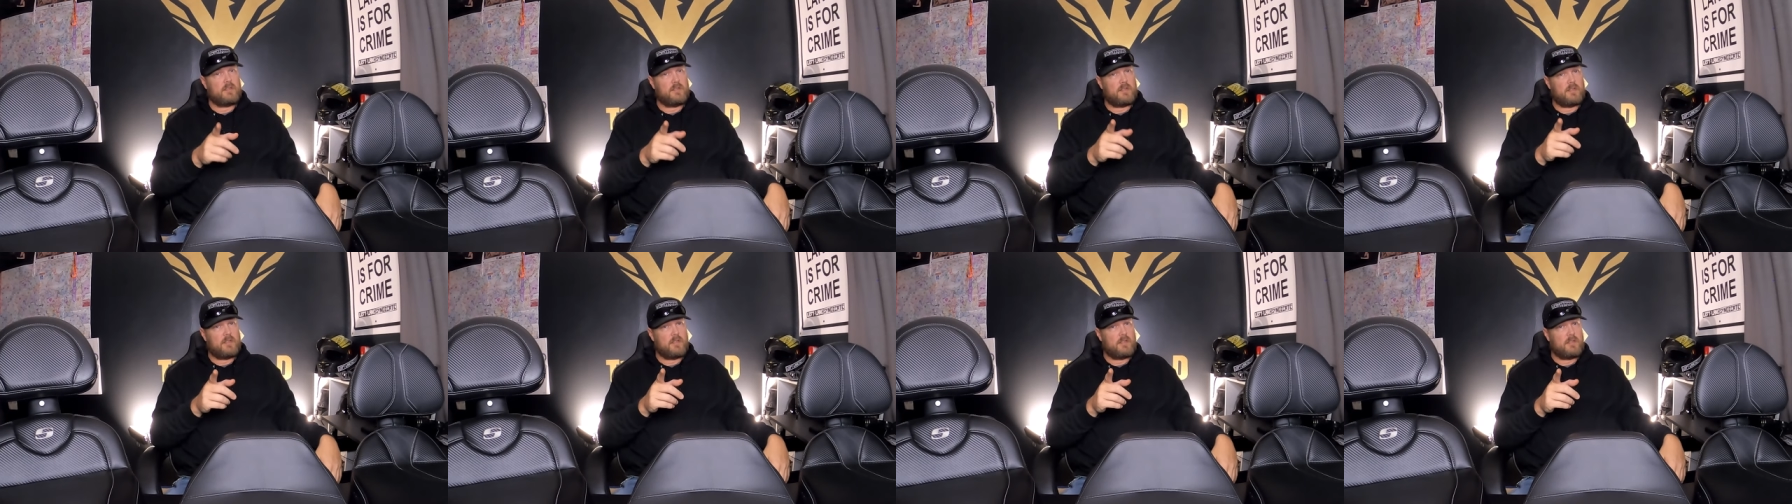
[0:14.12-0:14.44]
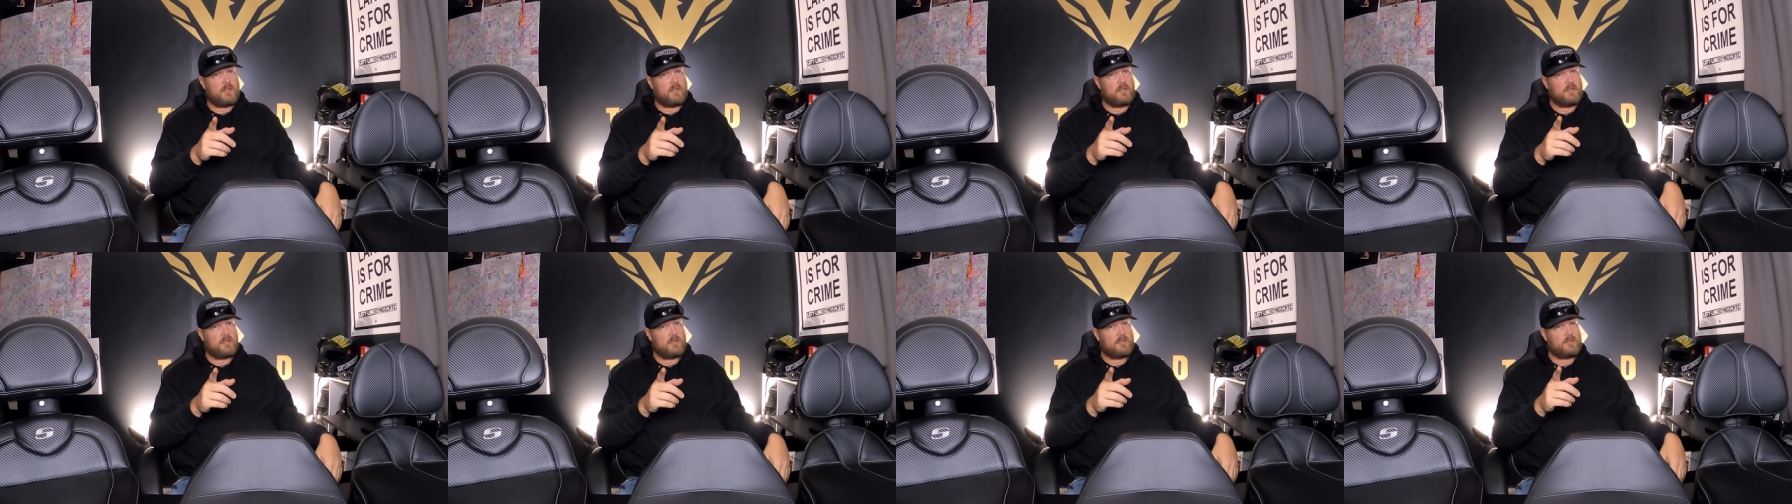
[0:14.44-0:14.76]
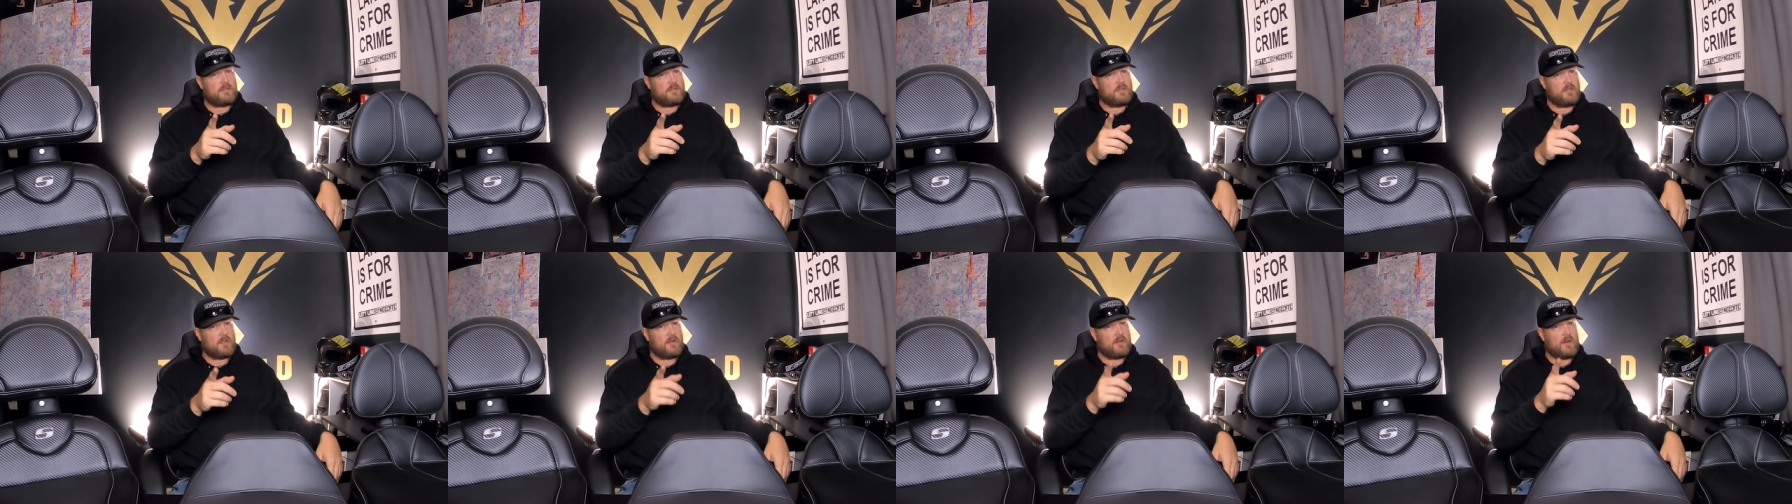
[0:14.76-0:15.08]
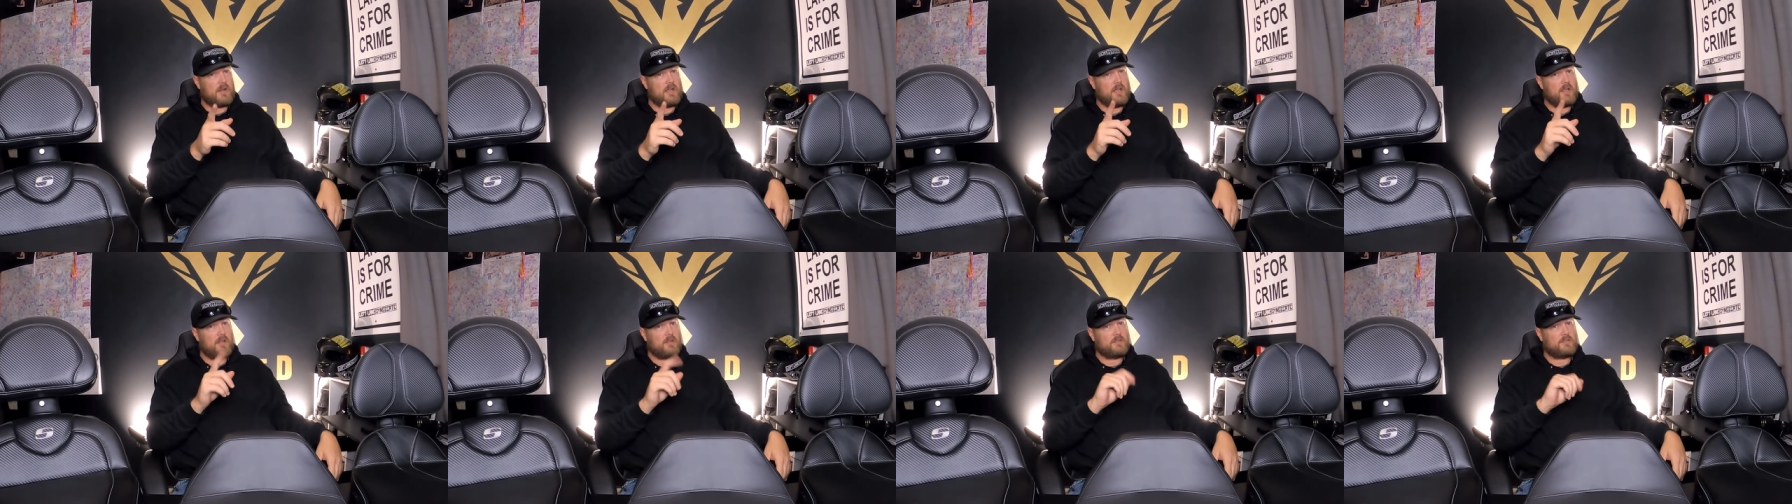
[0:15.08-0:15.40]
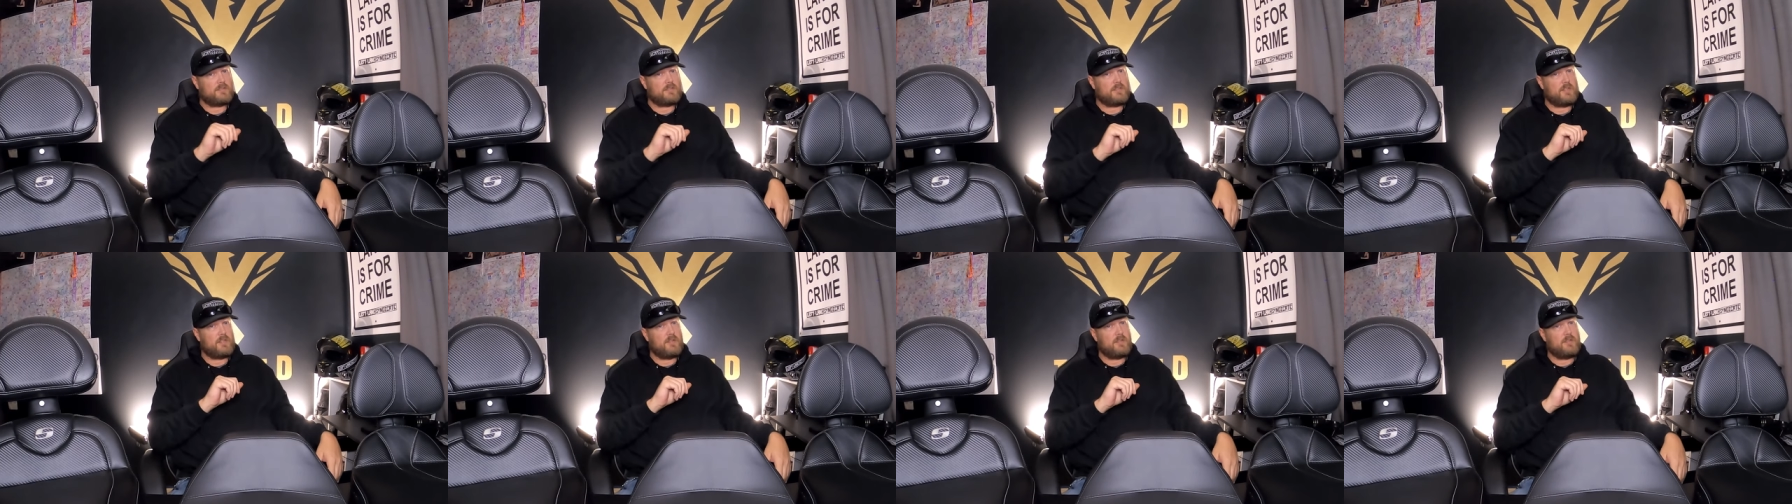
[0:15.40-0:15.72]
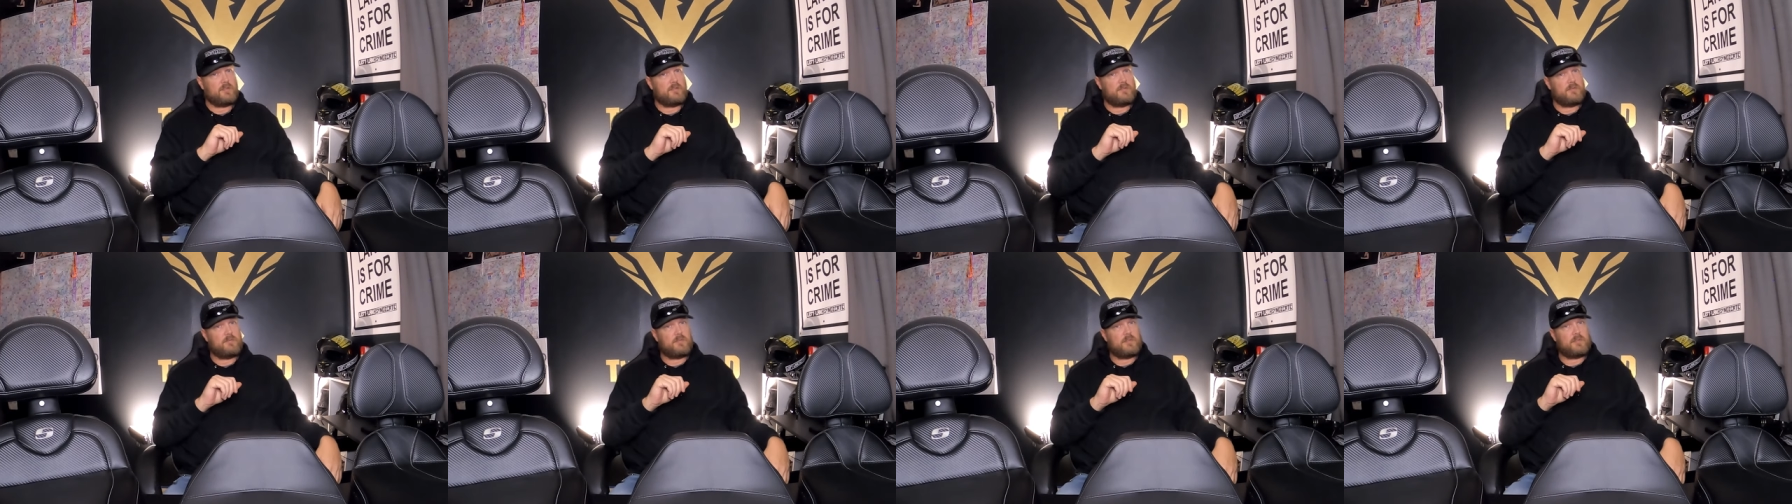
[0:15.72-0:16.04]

And stick around, see